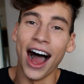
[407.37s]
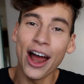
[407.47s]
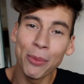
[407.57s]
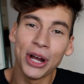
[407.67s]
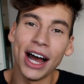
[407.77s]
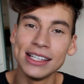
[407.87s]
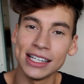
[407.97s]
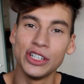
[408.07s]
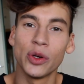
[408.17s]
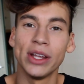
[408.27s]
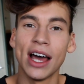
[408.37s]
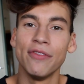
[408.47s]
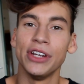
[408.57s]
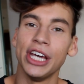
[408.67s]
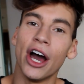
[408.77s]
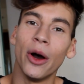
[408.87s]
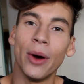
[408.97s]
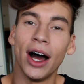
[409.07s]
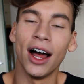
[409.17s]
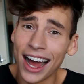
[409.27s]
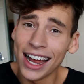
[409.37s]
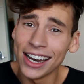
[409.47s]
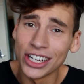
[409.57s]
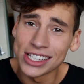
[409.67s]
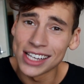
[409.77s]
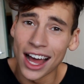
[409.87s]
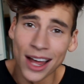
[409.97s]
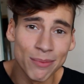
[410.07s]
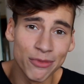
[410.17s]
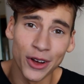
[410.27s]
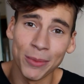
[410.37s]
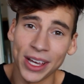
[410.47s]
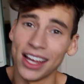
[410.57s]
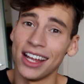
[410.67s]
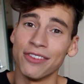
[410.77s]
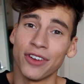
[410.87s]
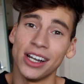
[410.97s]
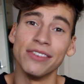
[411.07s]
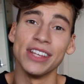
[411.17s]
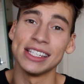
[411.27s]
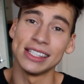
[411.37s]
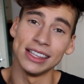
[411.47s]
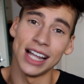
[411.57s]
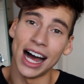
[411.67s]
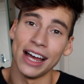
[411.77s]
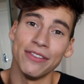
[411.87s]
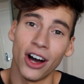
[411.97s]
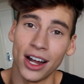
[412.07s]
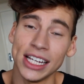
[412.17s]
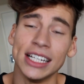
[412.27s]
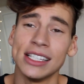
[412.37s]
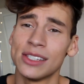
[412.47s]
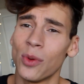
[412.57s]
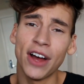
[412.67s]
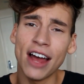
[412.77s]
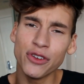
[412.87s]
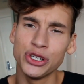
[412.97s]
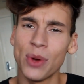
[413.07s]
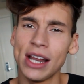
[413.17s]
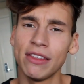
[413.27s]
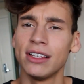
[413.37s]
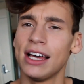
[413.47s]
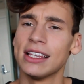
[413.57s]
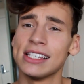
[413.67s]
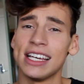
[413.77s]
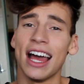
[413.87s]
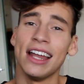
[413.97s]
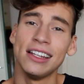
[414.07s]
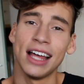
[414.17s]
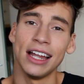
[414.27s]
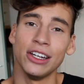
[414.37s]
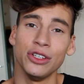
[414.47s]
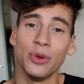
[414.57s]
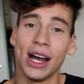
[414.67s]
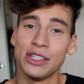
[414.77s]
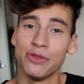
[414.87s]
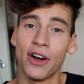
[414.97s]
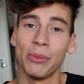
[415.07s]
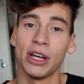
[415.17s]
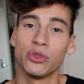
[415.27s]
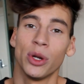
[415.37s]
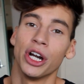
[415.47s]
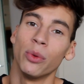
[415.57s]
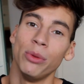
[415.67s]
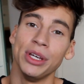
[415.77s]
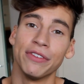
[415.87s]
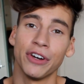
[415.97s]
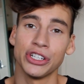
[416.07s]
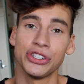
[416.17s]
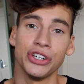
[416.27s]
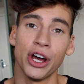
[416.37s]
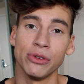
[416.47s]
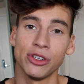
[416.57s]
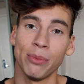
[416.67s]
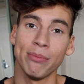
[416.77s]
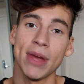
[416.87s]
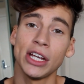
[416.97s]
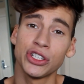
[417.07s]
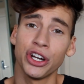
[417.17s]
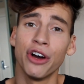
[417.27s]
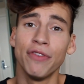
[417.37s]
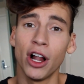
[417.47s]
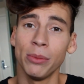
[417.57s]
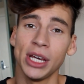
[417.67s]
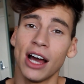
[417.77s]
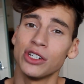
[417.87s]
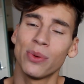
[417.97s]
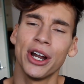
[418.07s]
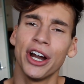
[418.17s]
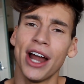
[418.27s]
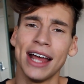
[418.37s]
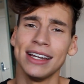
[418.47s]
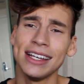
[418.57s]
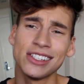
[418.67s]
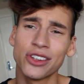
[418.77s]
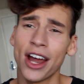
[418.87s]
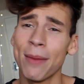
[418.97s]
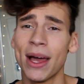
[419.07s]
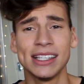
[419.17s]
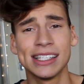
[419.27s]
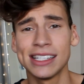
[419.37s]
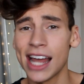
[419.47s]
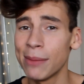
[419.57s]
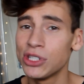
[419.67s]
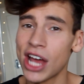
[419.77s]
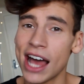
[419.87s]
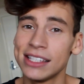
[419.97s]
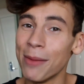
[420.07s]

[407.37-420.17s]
I hope you guys enjoyed that video. I had a good time filming it in front of this live audience. If I ever do anything like this again, then you guys who follow me on Twitter will be the first to know. So make sure to go follow me on Twitter and Instagram and Snapchat.